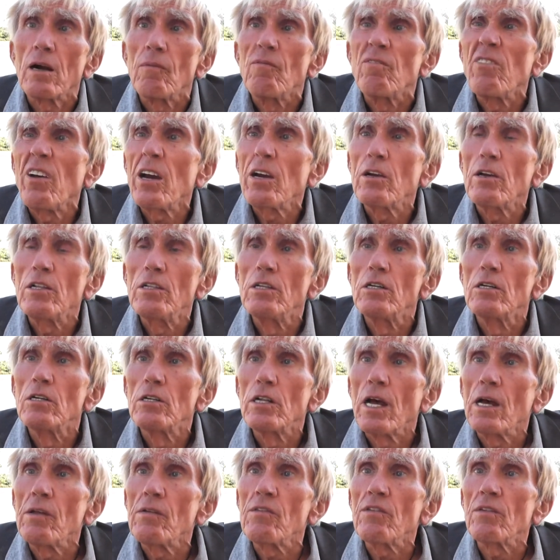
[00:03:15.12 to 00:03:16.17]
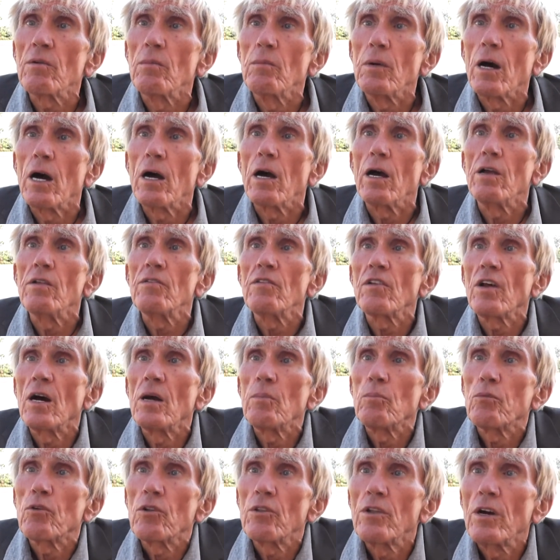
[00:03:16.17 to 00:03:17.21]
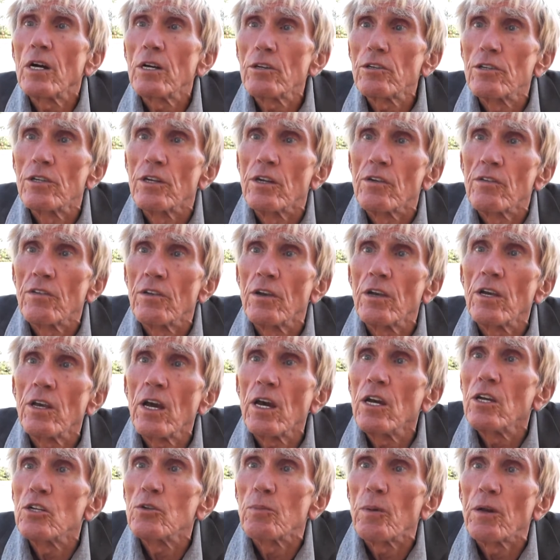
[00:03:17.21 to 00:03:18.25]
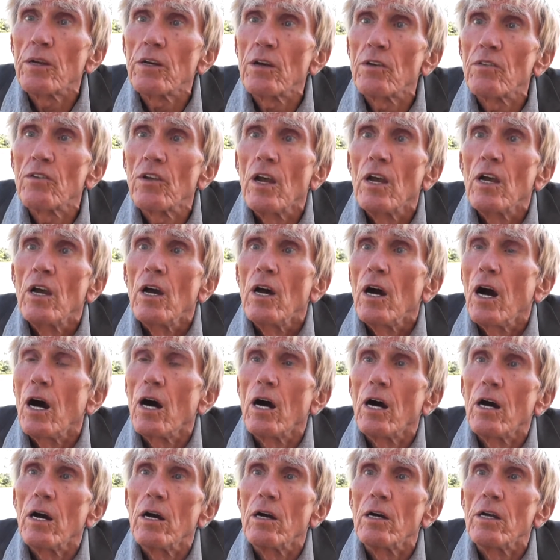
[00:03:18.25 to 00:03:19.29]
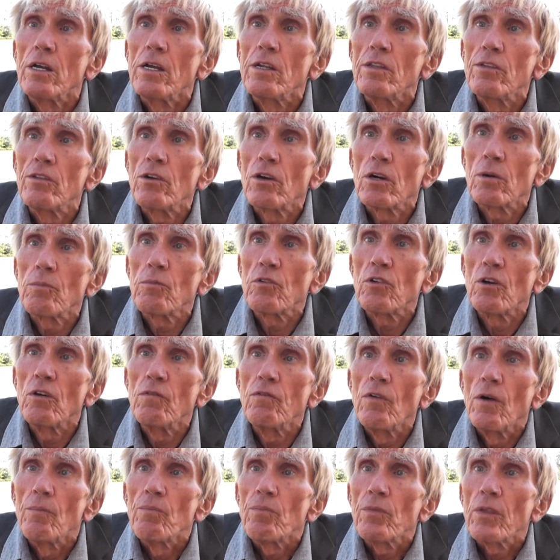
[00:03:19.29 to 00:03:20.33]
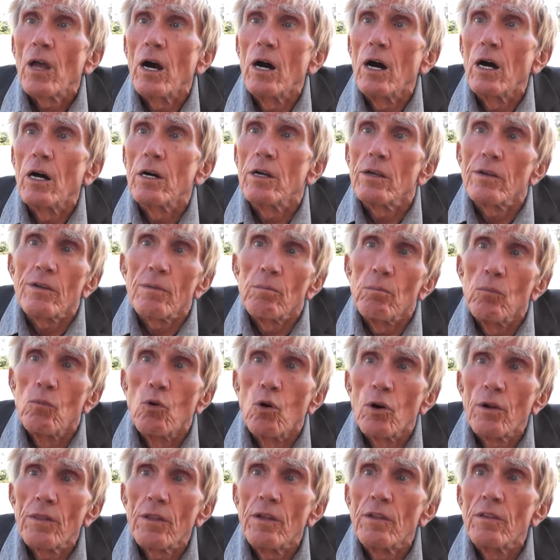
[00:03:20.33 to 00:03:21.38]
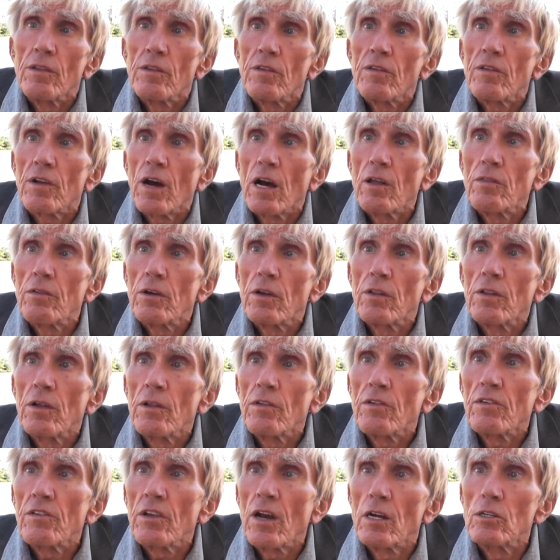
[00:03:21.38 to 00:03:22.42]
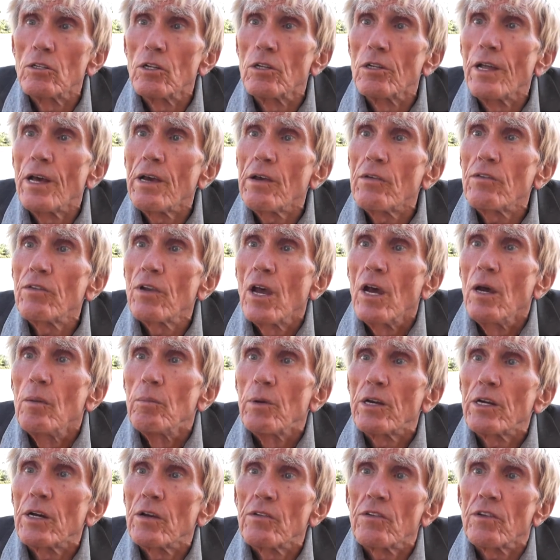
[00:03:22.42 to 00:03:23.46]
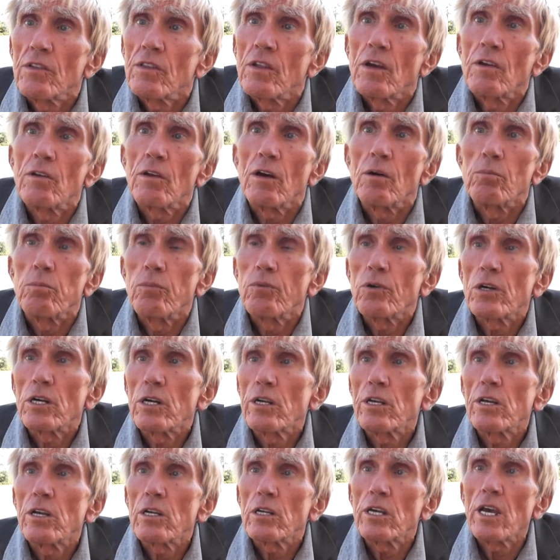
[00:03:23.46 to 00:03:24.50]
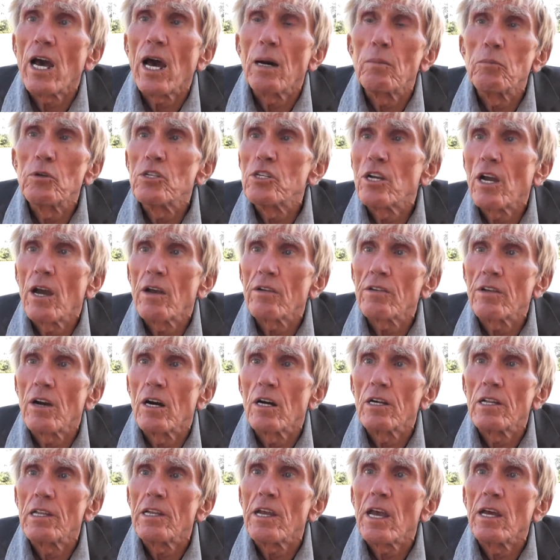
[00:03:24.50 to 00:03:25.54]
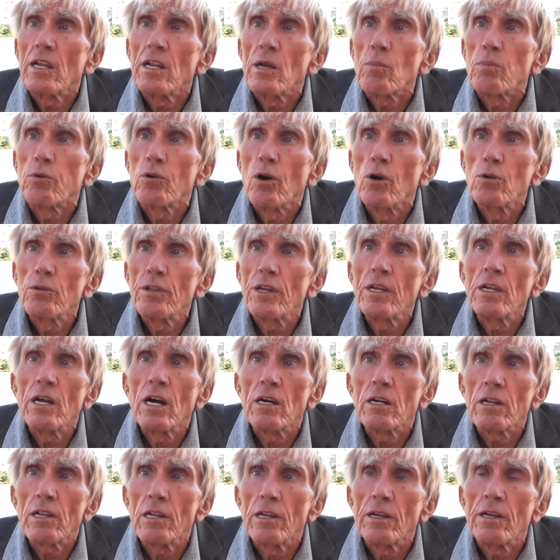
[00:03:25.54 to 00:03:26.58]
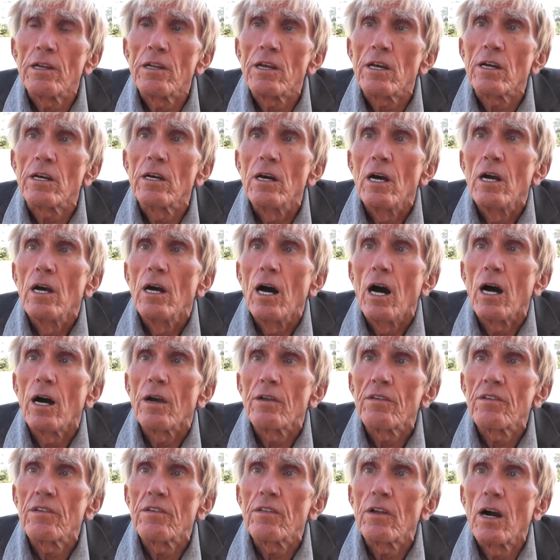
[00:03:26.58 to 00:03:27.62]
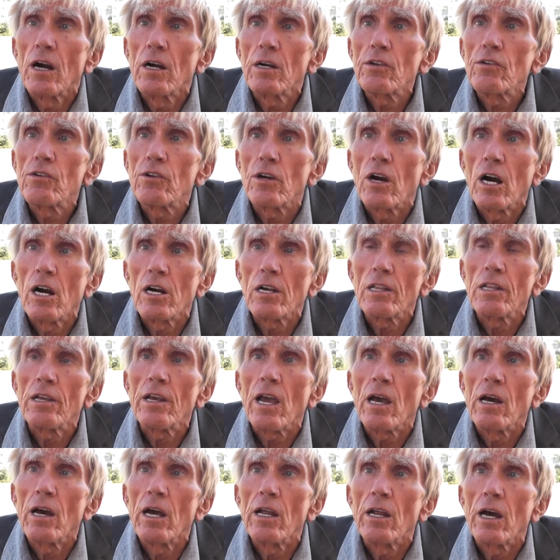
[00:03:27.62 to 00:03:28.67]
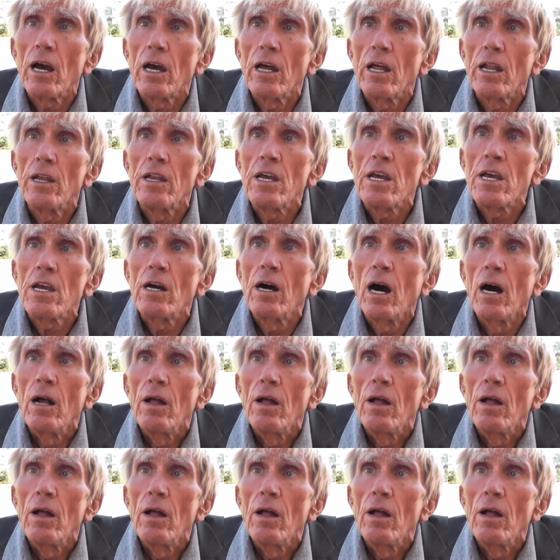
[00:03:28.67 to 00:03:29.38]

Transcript: very little enzyme production is engaged, because in terms of other than cellulase, because cabbage has hardly any protein, hardly any starch, hardly any